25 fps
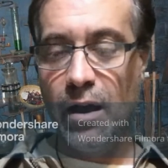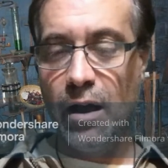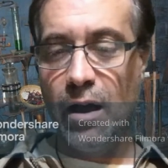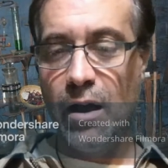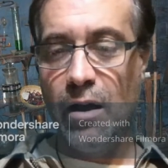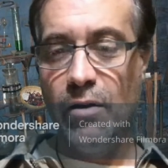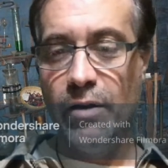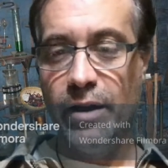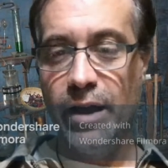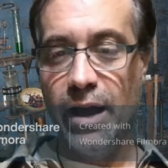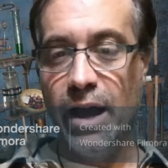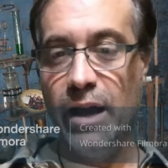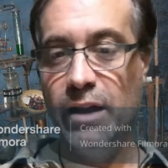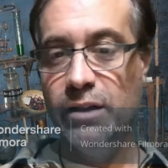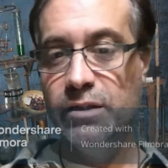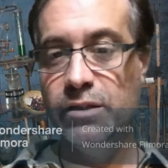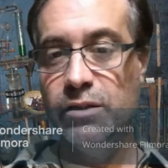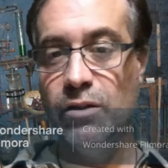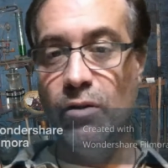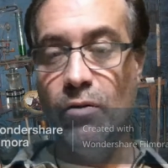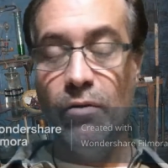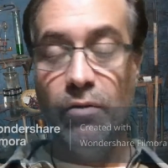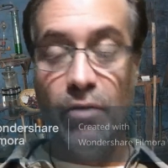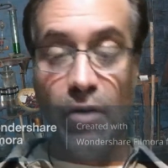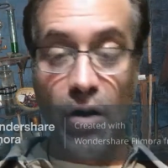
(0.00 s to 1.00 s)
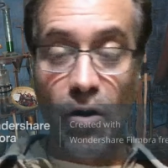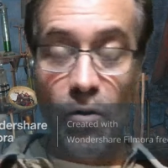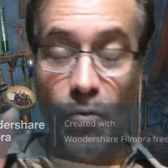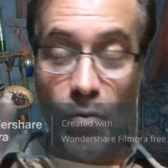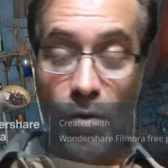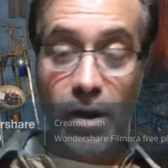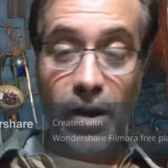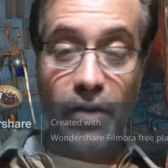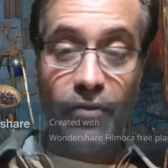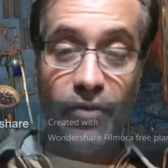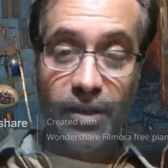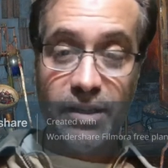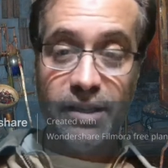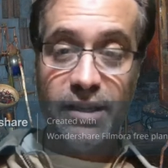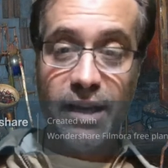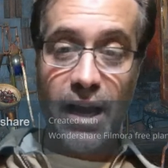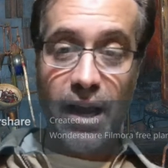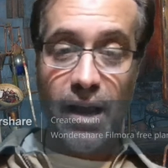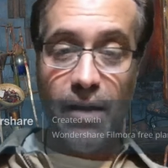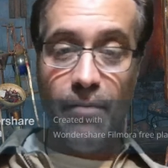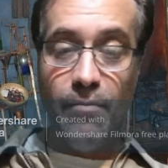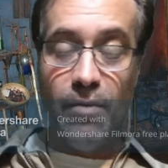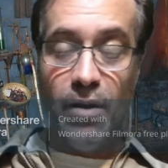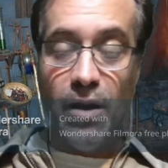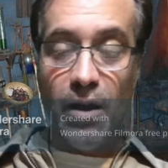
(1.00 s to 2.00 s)
Okay, so it all work in the
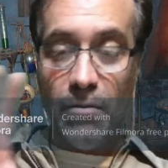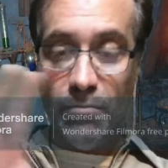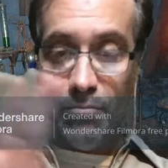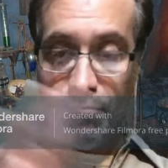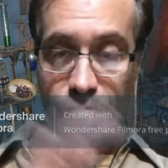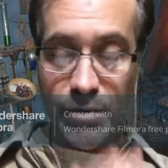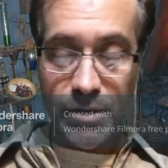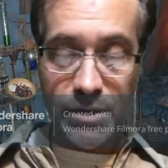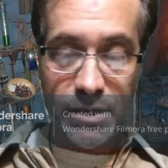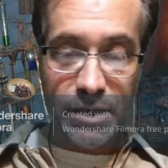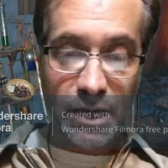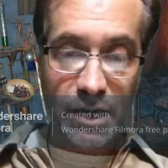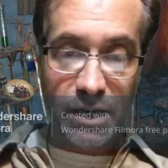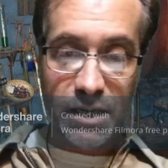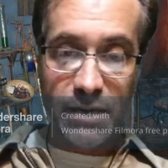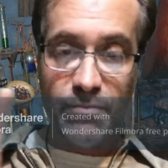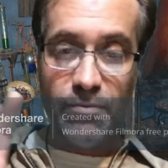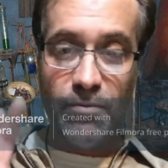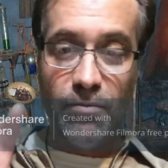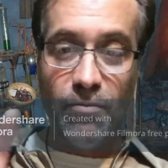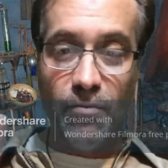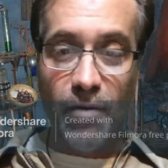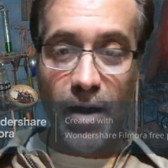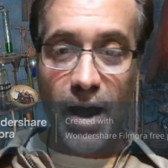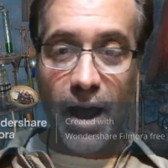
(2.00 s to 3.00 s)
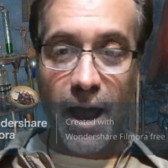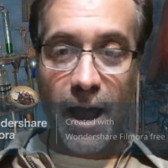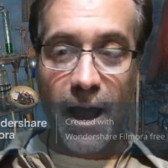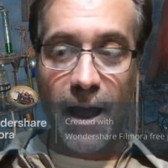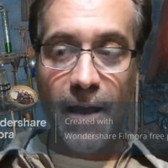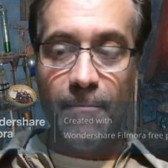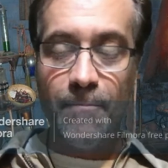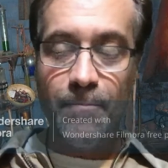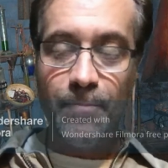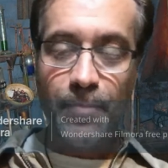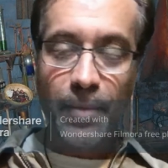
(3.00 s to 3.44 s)
same predictable way.